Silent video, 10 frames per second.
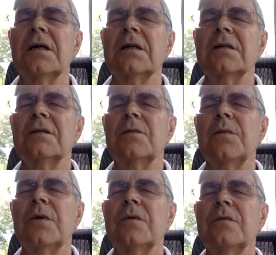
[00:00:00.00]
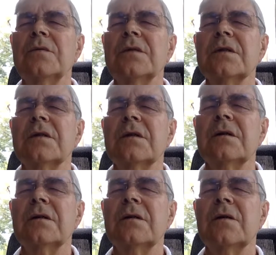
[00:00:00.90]
into the bones
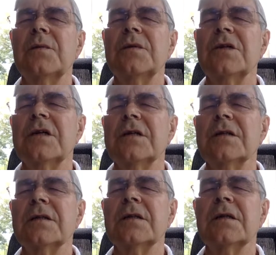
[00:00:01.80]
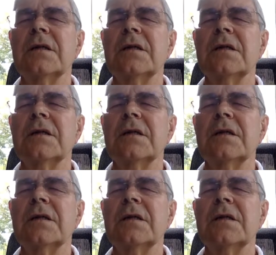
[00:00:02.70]
at the upper chest,